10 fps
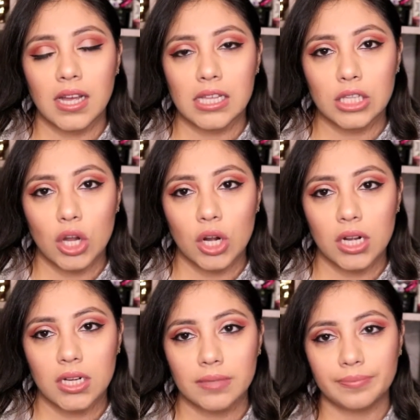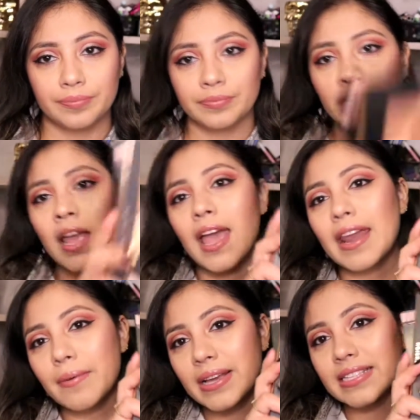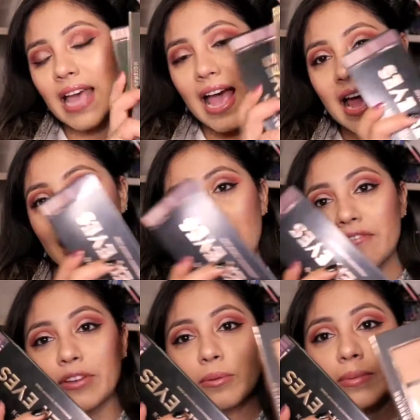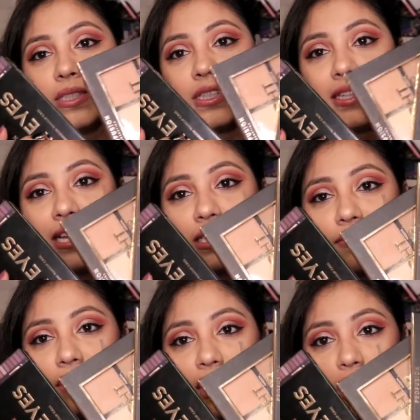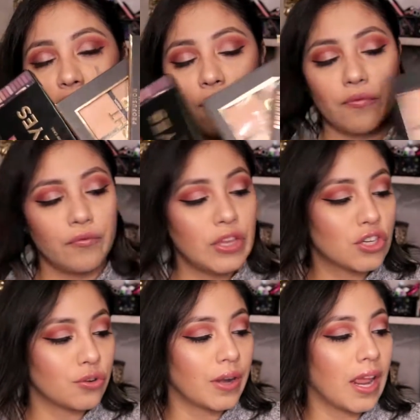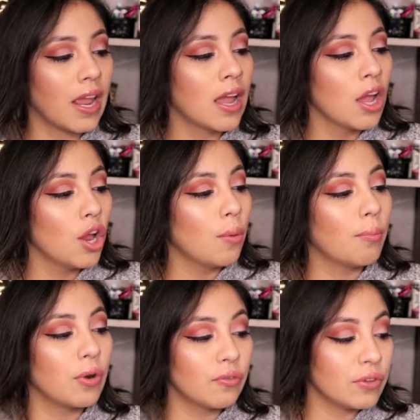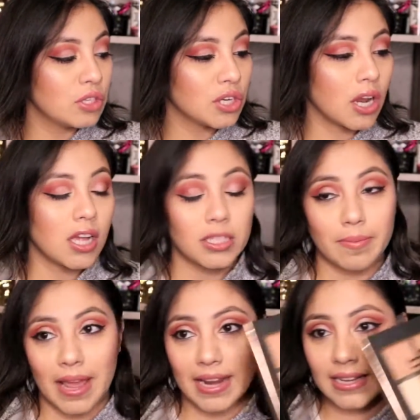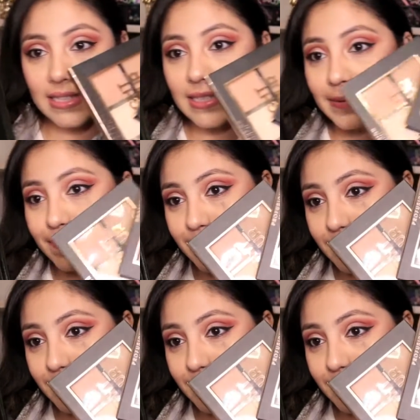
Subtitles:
it's hard. Anyways, I filmed today's video featuring ProFusion Cosmetics.